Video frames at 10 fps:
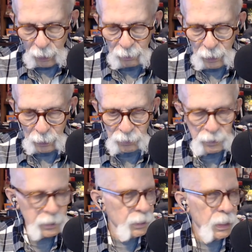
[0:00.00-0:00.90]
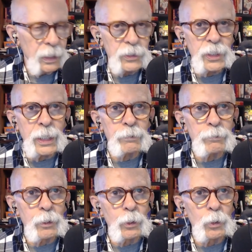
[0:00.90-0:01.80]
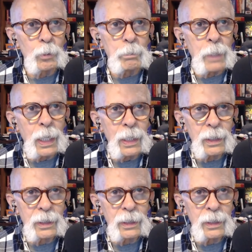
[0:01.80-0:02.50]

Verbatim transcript: All right, excellent. Hey, chat room.